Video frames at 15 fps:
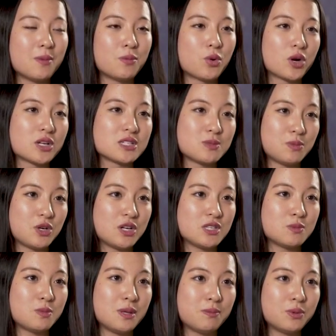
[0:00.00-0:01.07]
more
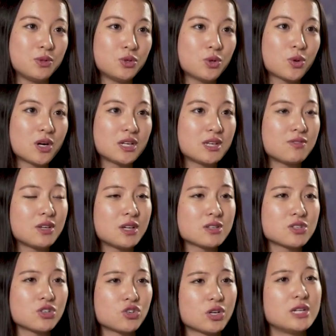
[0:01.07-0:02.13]
experienced people who are giving
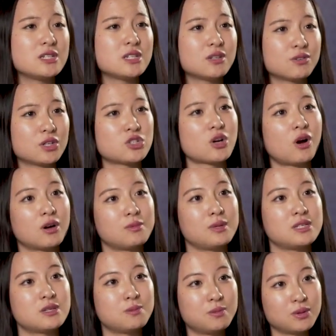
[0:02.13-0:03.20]
us a great deal of
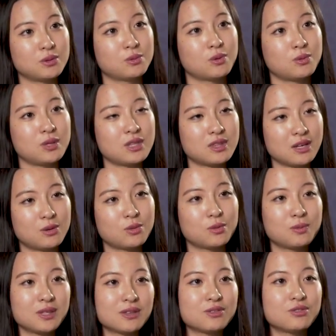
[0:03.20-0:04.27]
autonomy to build what we think will be